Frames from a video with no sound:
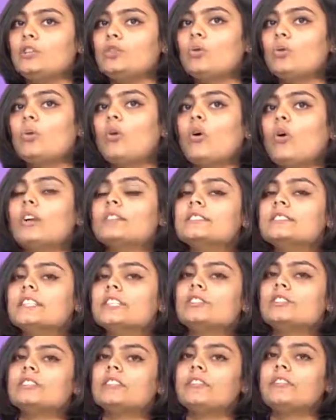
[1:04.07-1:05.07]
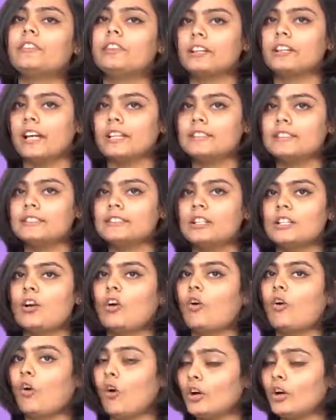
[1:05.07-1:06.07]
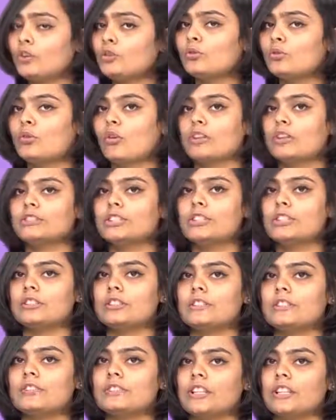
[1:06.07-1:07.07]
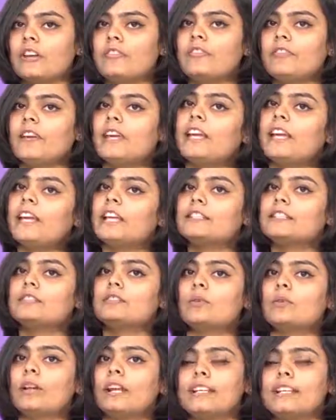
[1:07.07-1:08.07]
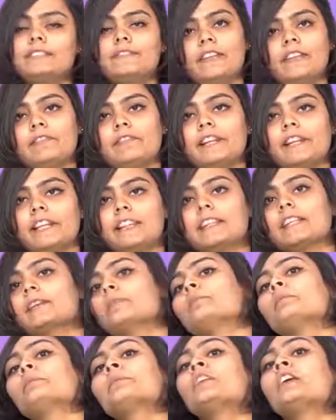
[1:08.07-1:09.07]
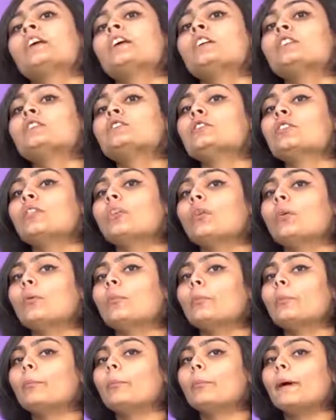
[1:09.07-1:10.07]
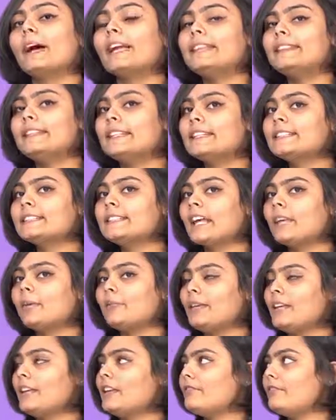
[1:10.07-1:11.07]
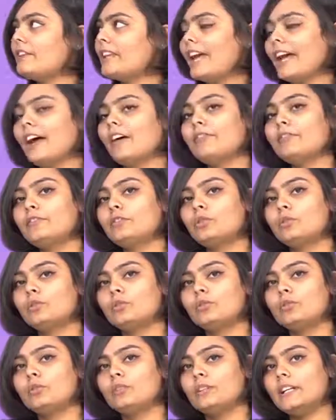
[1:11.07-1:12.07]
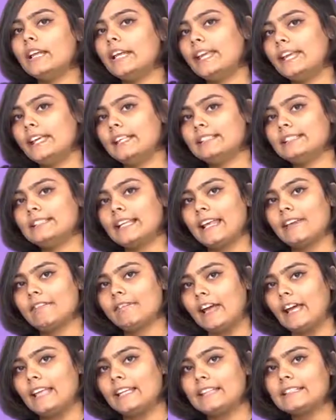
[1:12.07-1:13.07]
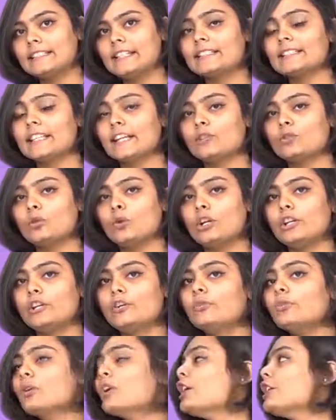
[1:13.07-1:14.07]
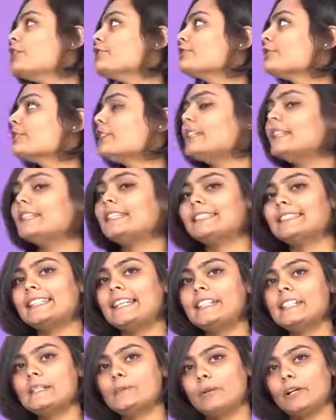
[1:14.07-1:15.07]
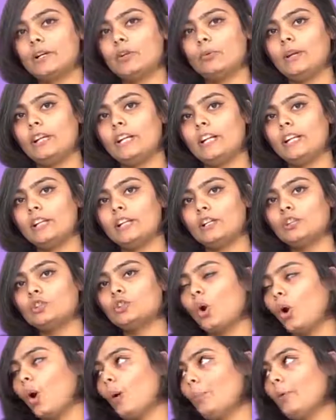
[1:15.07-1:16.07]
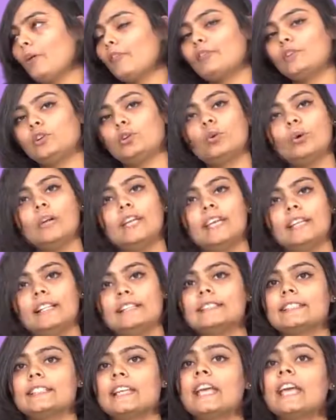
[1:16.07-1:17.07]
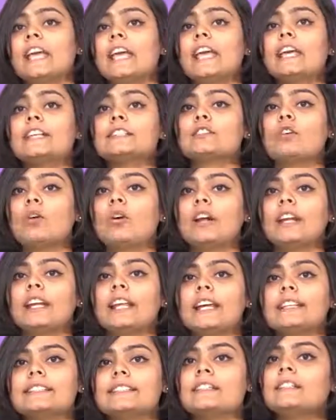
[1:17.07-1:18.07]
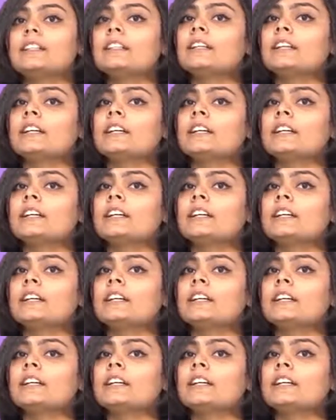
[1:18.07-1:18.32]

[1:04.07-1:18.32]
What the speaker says: two consecutive crusts or two consecutive troughs is known as wavelength. So by this I mean we have hills and valleys, as I told you. So the distance between the top of two hills is called as a